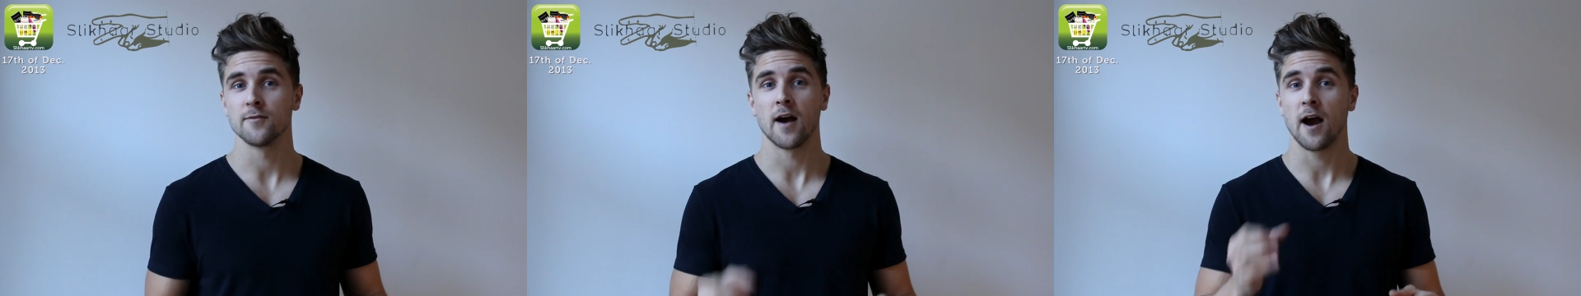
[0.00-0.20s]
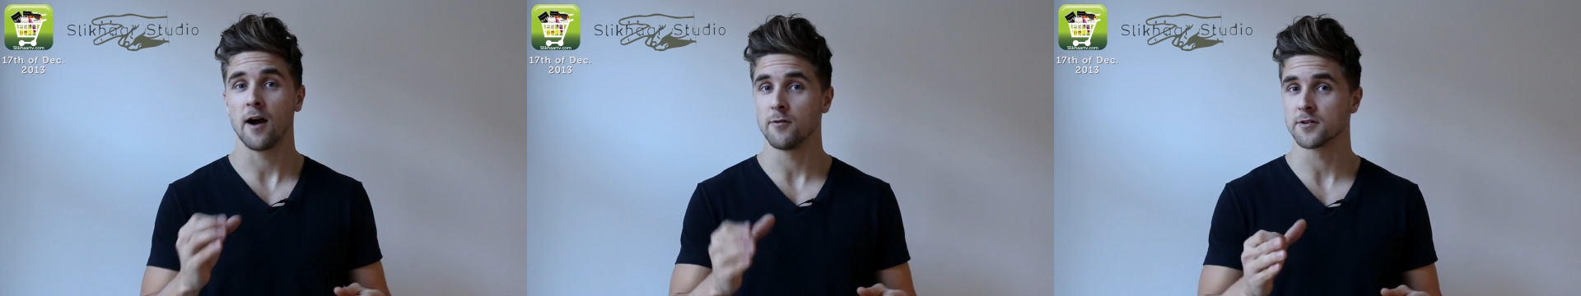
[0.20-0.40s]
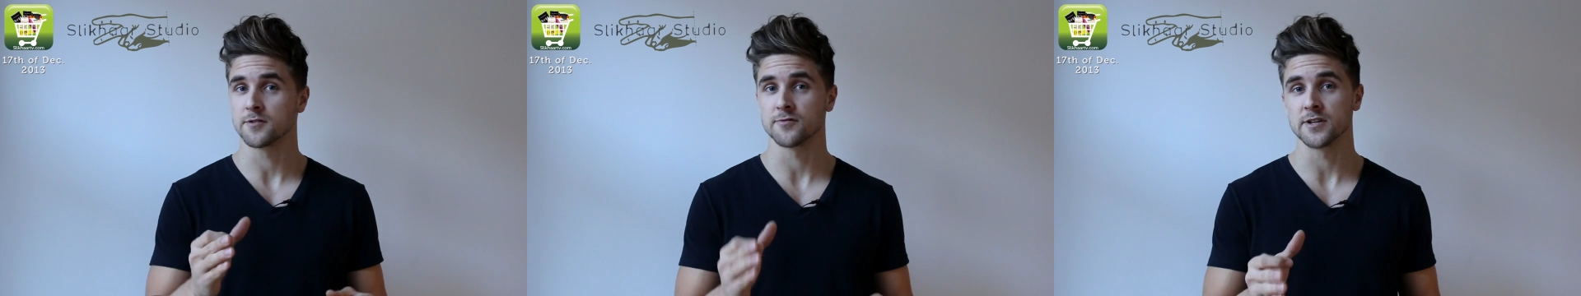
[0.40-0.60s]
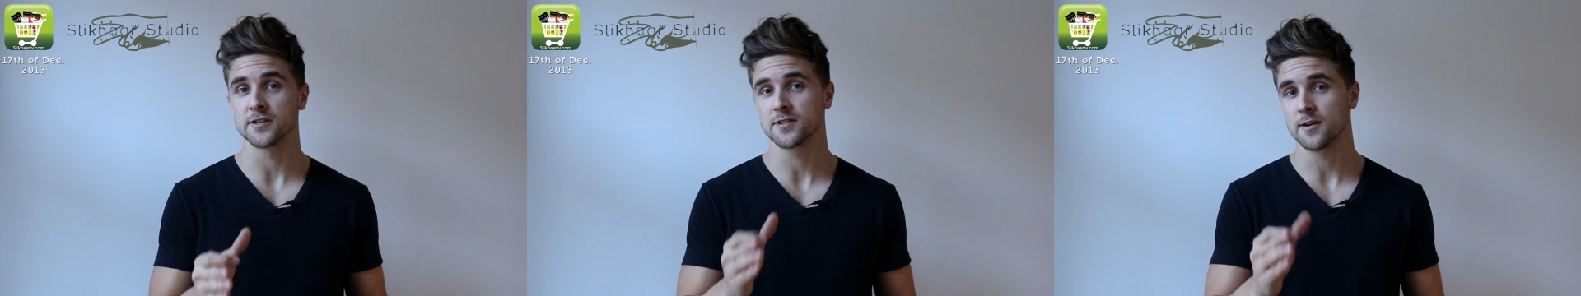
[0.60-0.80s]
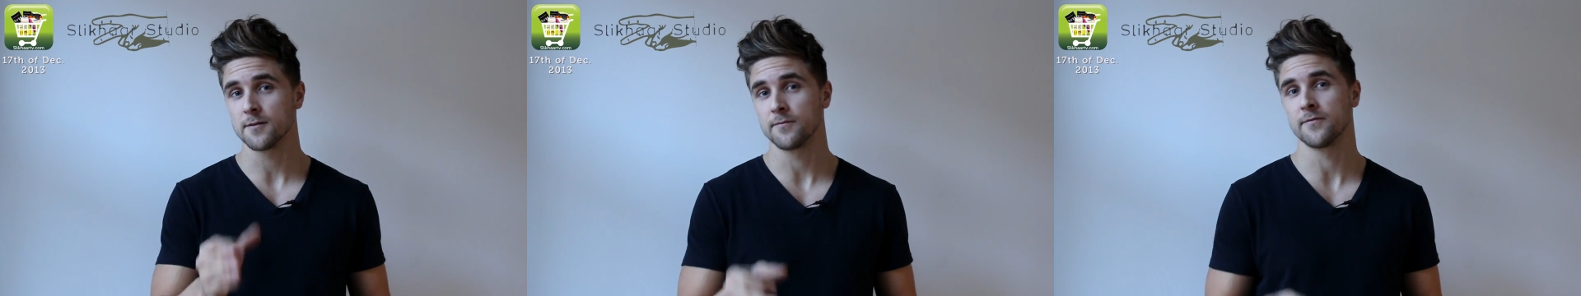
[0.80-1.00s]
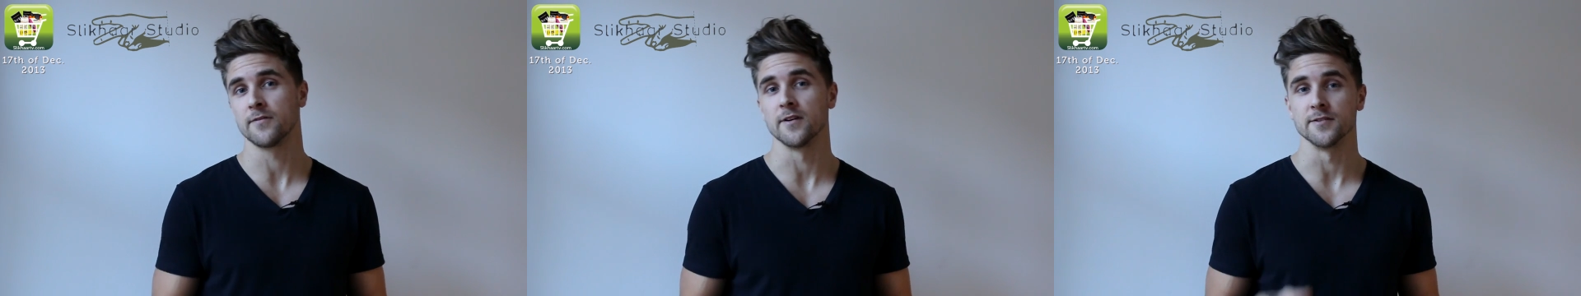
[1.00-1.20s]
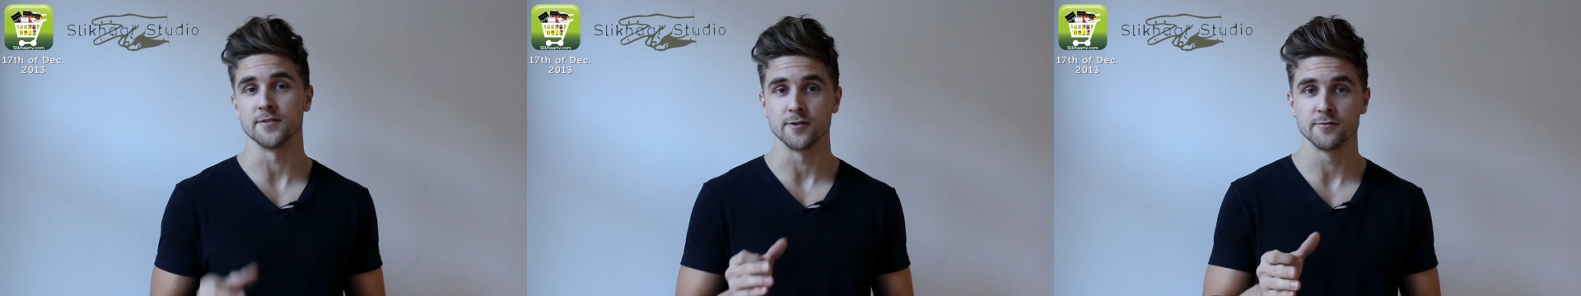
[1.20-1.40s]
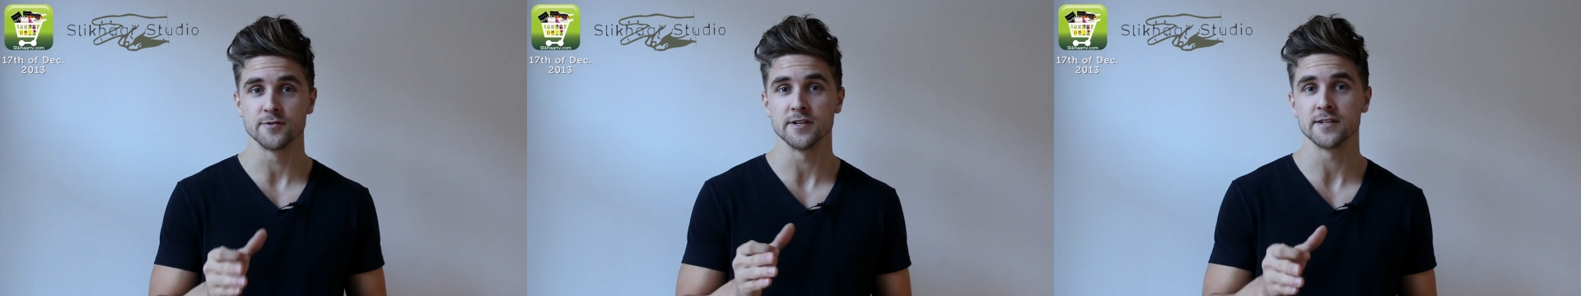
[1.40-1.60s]
how I dress up for
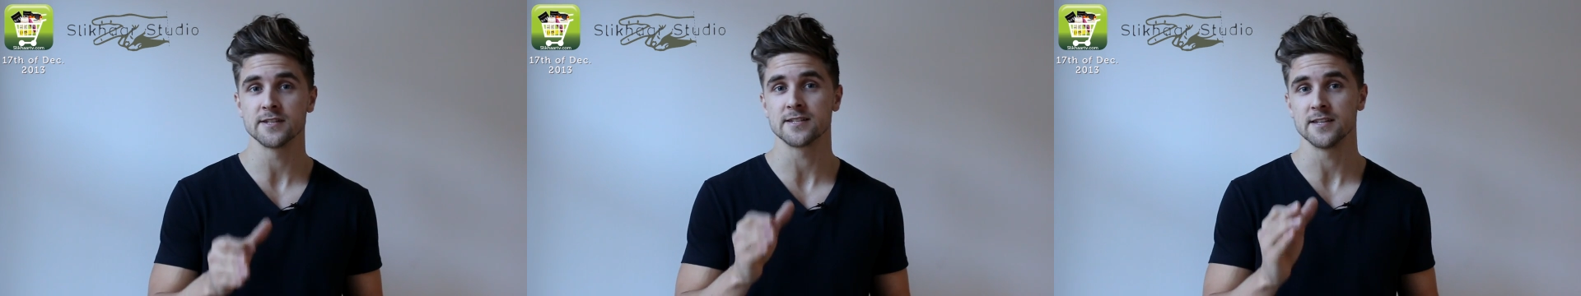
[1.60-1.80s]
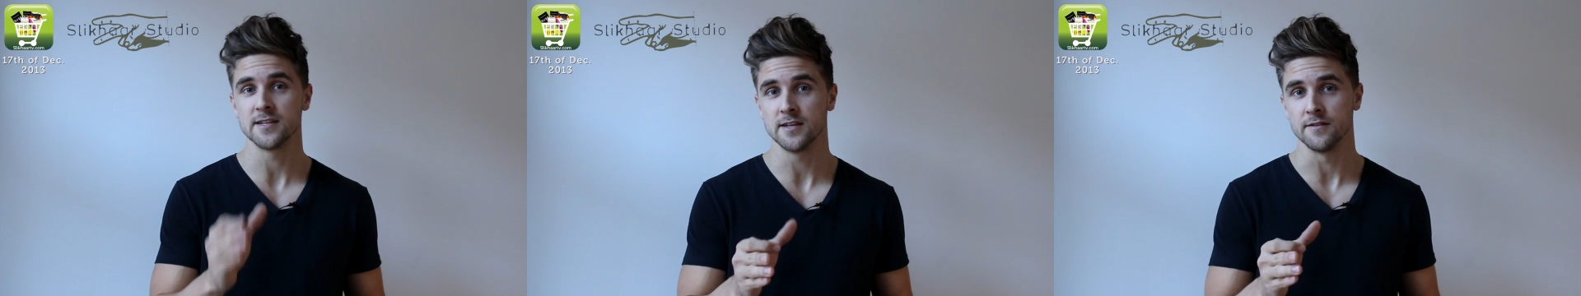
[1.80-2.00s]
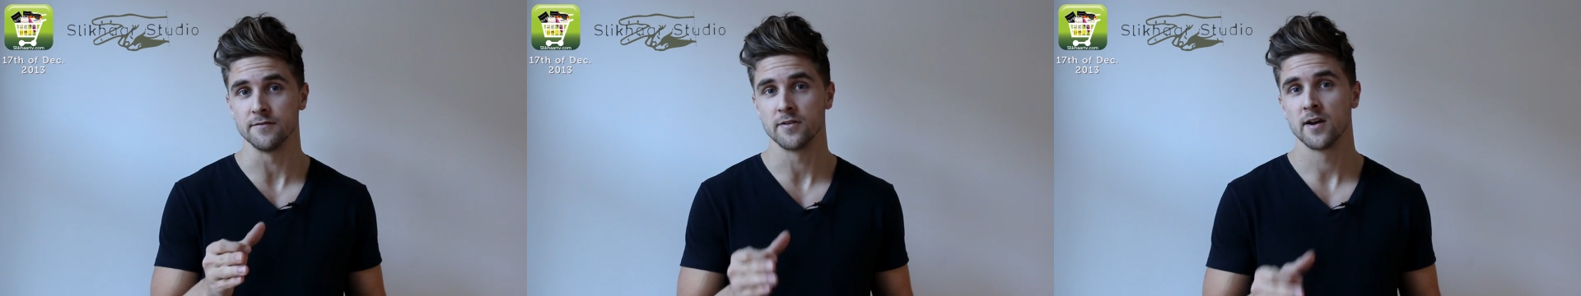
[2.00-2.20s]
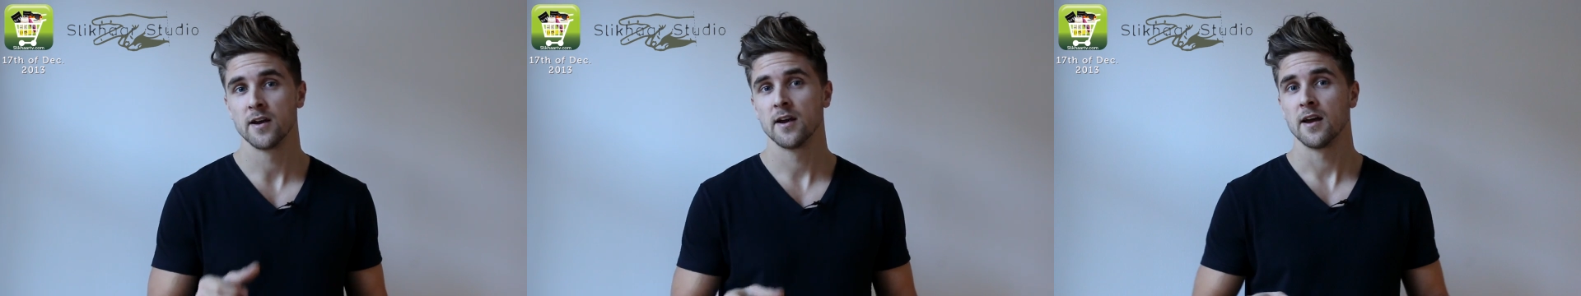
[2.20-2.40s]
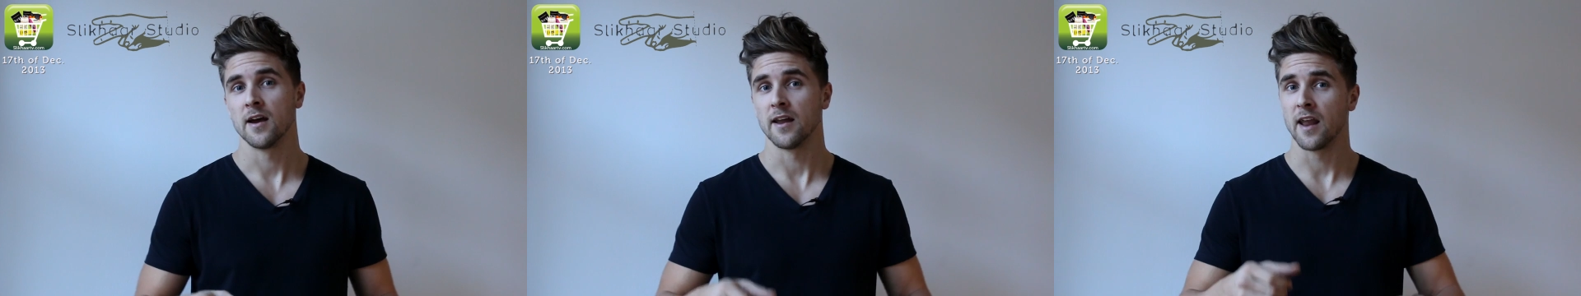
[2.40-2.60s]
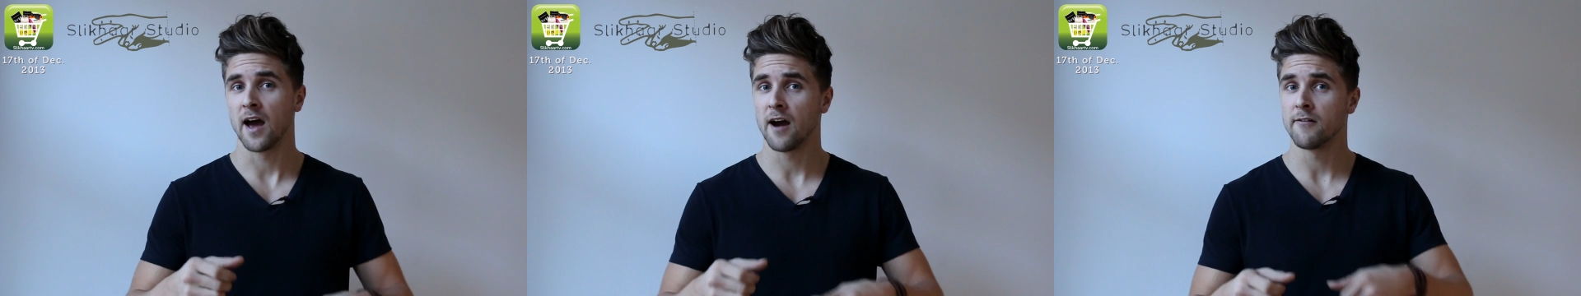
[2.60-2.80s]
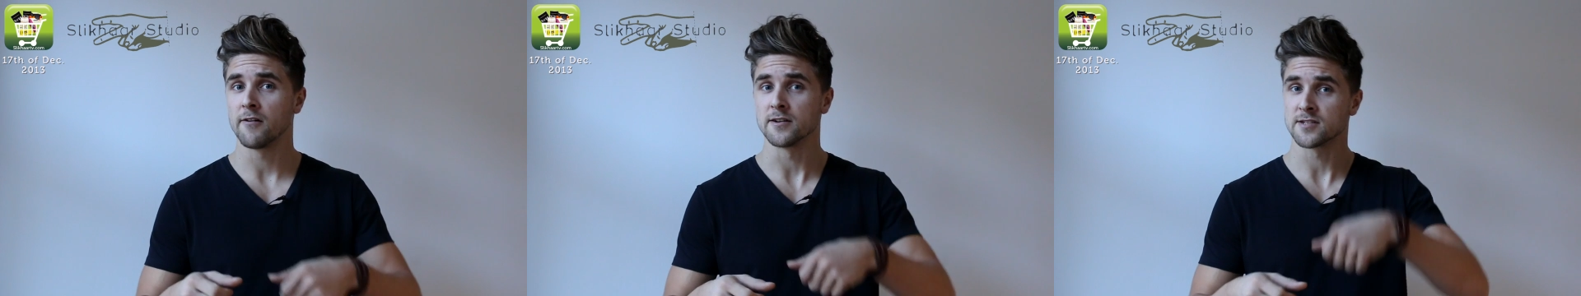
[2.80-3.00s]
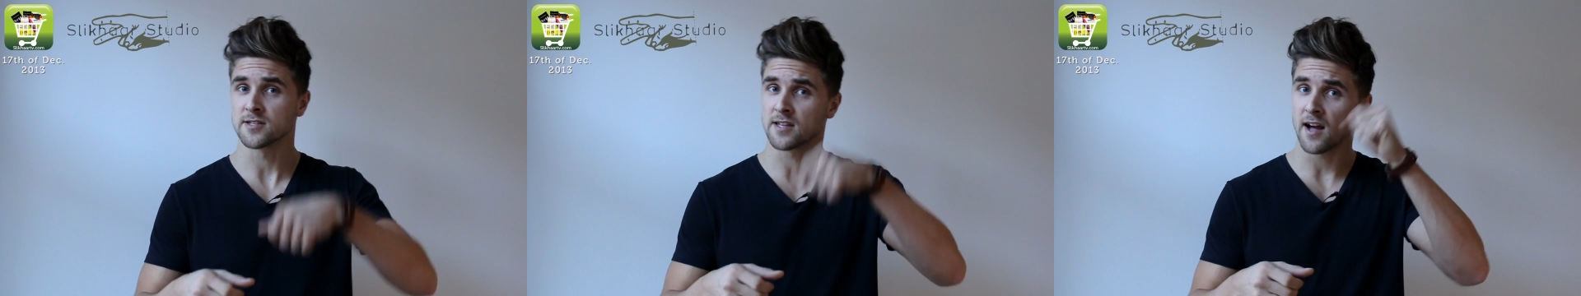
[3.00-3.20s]
New Year's Eve and how
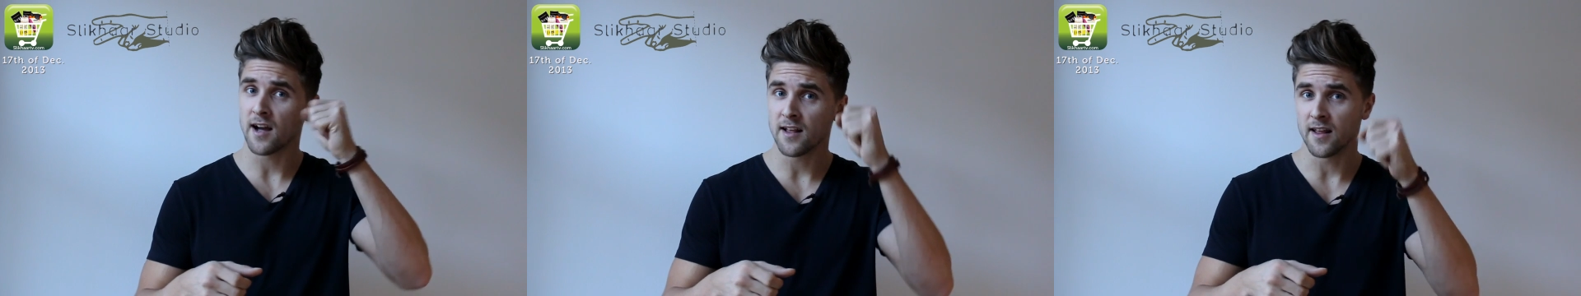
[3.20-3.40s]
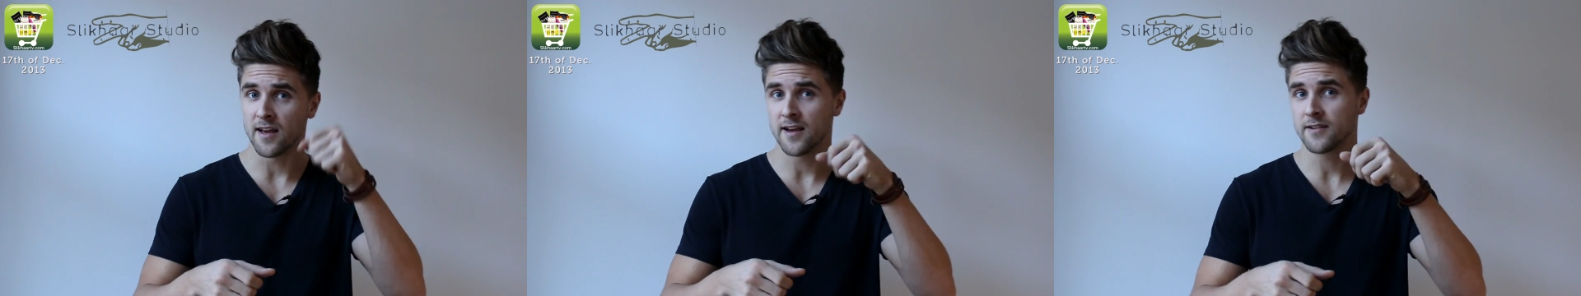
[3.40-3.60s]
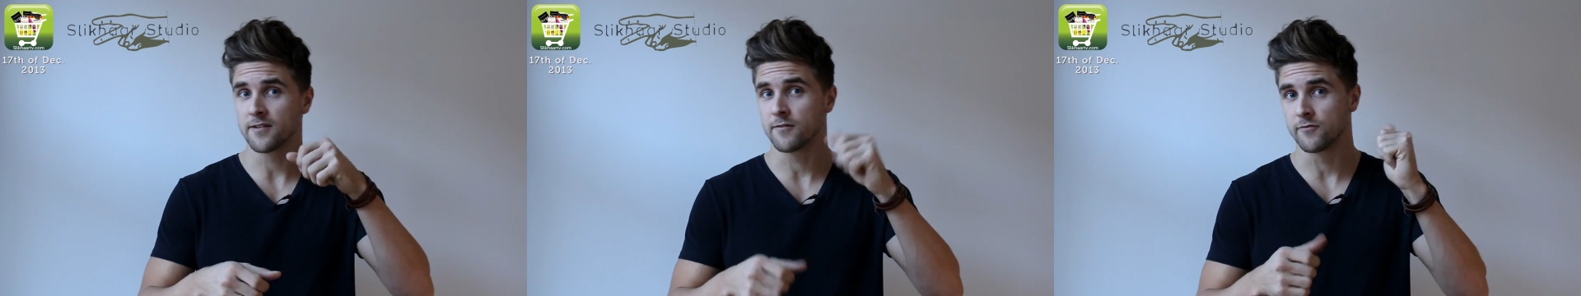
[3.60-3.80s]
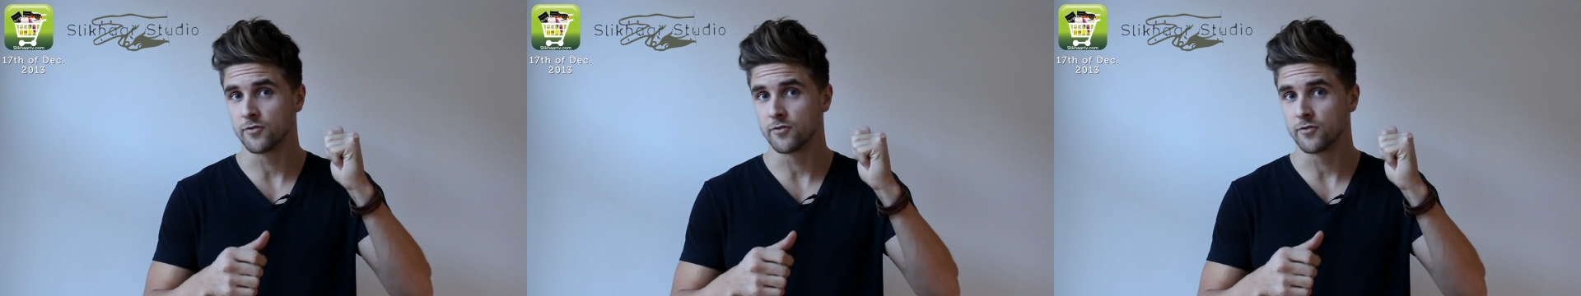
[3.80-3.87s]
I style and